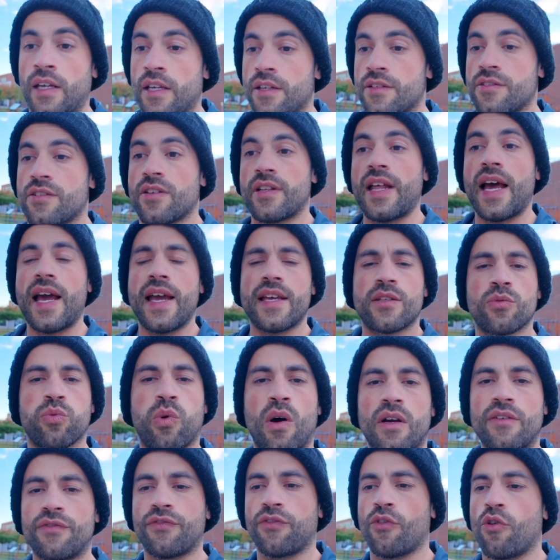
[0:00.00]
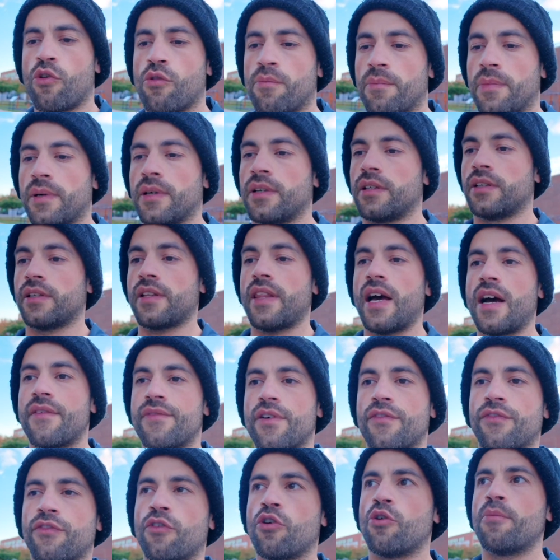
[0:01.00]
So that is one form. The
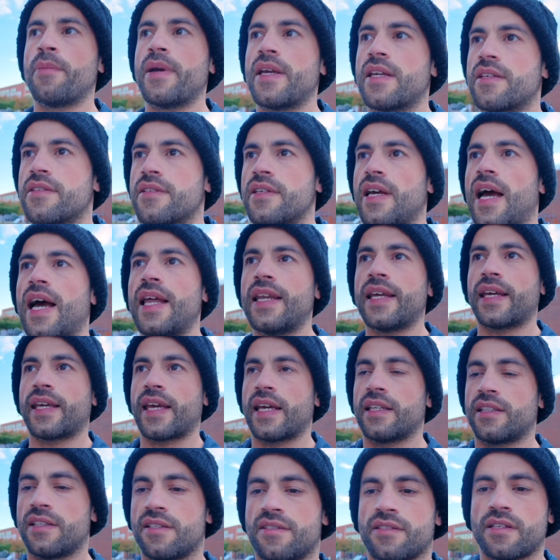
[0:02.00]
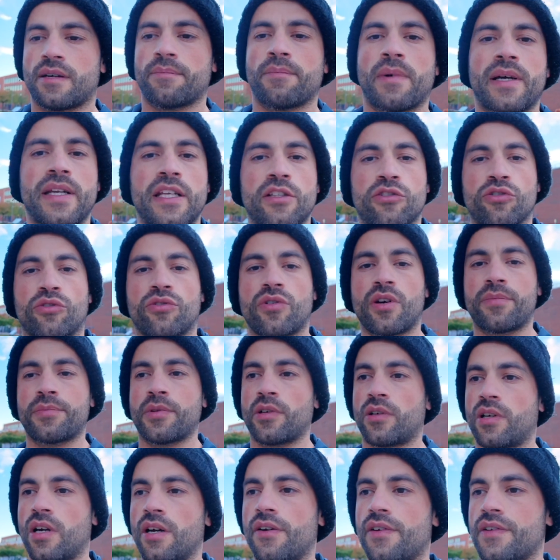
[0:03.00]
other form is allocating some money to
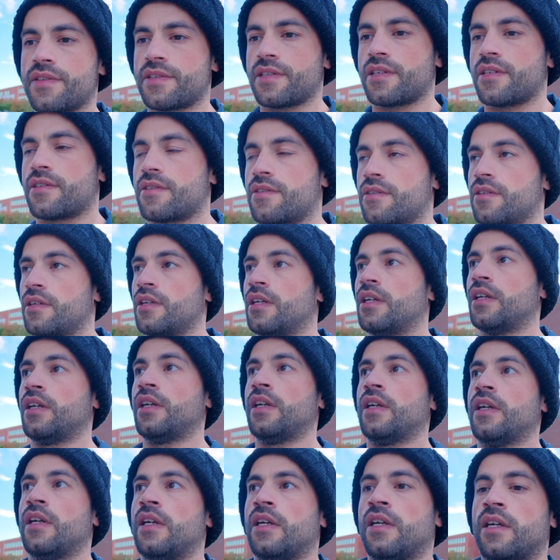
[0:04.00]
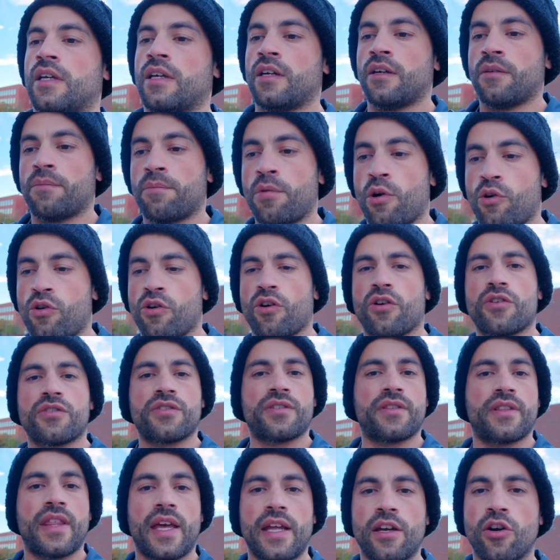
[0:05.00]
cryptocurrencies,
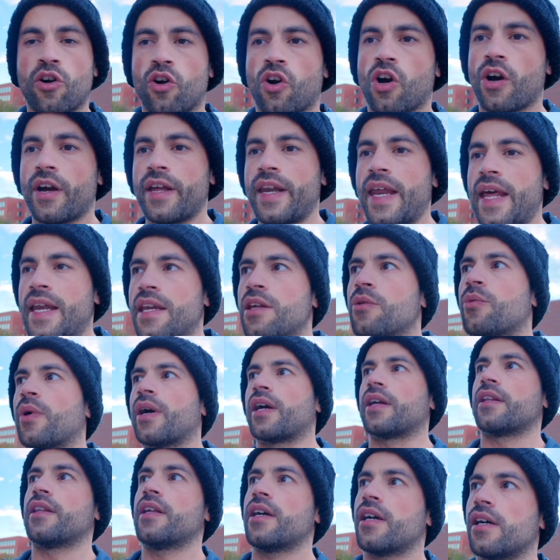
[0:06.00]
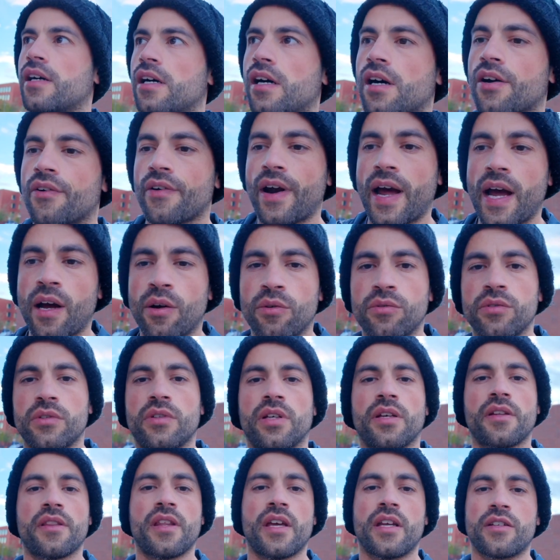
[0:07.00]
because they're not going anywhere. They are around,
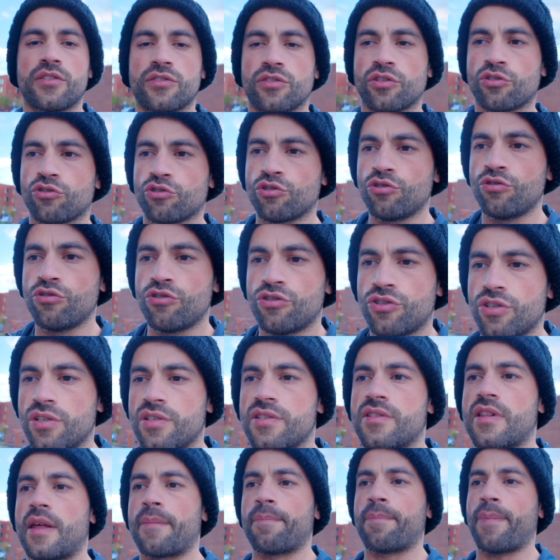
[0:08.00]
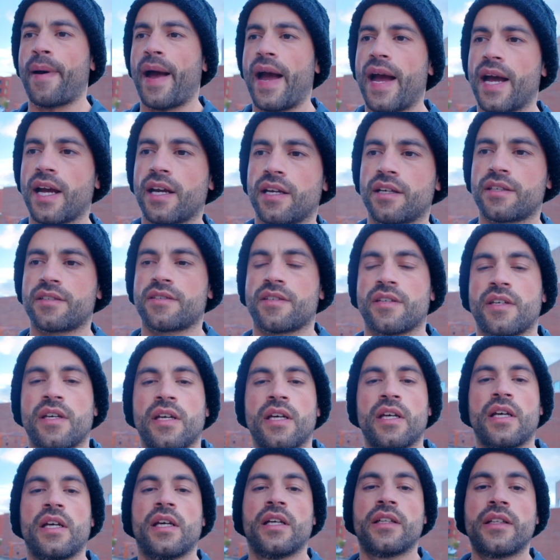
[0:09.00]
the institutions, the banks,
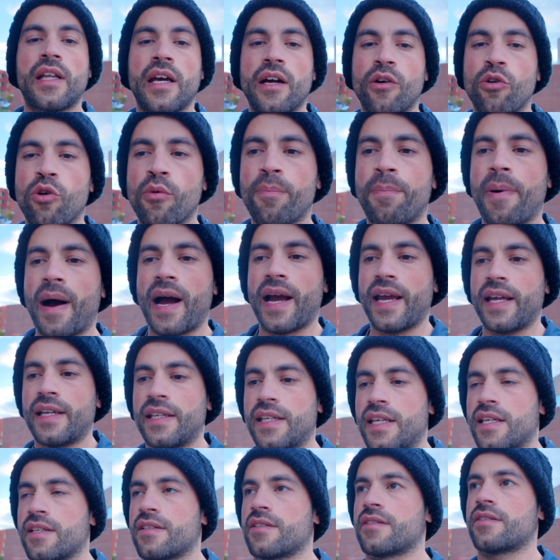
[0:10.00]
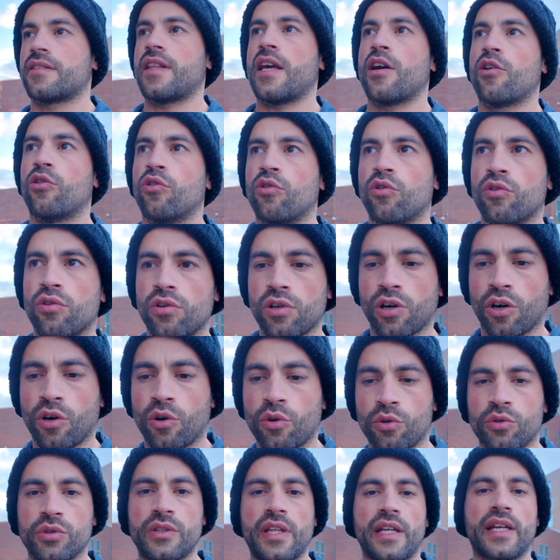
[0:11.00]
they're all buying this. They're all
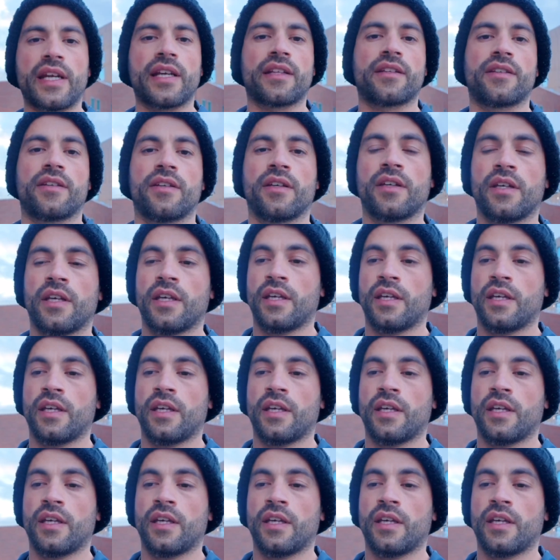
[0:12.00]
holding it.